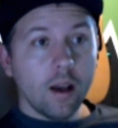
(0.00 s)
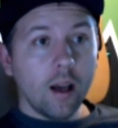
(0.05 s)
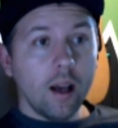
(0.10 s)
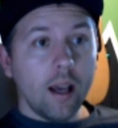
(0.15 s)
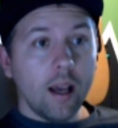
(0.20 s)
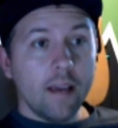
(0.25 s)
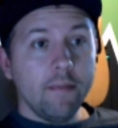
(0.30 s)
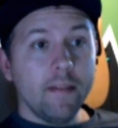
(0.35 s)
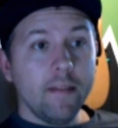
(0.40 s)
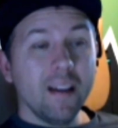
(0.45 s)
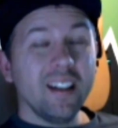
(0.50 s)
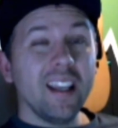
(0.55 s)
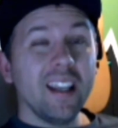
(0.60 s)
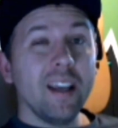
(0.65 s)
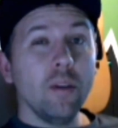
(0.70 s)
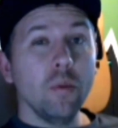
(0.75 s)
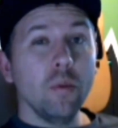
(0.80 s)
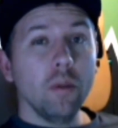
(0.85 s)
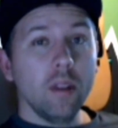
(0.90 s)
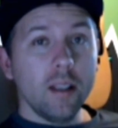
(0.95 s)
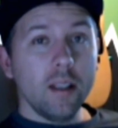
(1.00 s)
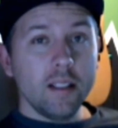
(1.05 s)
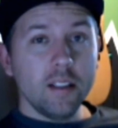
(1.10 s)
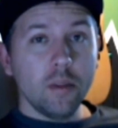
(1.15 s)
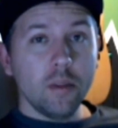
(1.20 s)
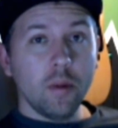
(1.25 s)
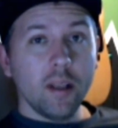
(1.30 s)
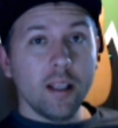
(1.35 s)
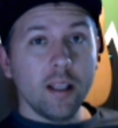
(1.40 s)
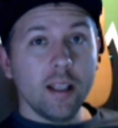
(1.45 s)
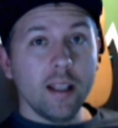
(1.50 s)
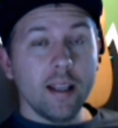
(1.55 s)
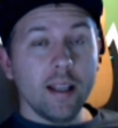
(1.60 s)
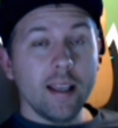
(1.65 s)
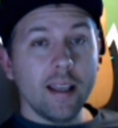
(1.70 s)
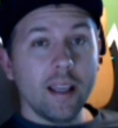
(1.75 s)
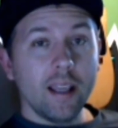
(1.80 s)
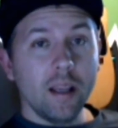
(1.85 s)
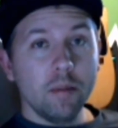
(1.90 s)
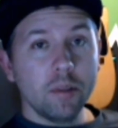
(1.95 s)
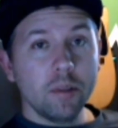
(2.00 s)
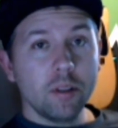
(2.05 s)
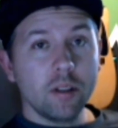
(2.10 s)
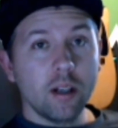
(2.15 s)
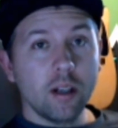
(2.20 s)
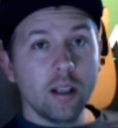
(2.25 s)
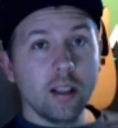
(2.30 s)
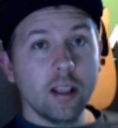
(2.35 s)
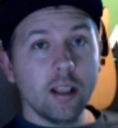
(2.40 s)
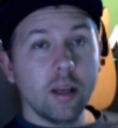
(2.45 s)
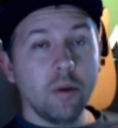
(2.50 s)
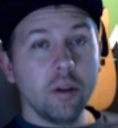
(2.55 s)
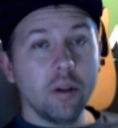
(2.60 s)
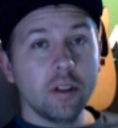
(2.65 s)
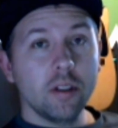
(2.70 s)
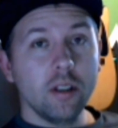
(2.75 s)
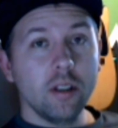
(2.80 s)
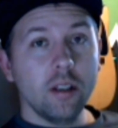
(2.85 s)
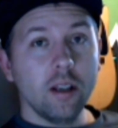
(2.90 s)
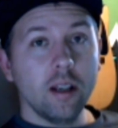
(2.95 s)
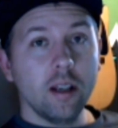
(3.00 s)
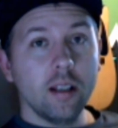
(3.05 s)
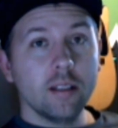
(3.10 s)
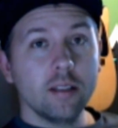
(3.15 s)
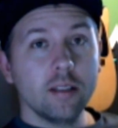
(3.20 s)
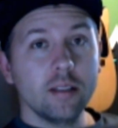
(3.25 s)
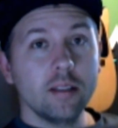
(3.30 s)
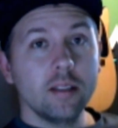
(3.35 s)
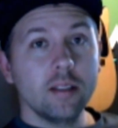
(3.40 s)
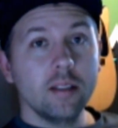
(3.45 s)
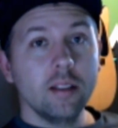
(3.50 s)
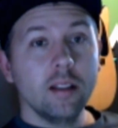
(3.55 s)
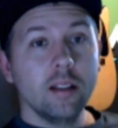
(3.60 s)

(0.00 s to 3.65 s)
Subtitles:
I found a really easy way to get a K.E.M strike. I want to show you guys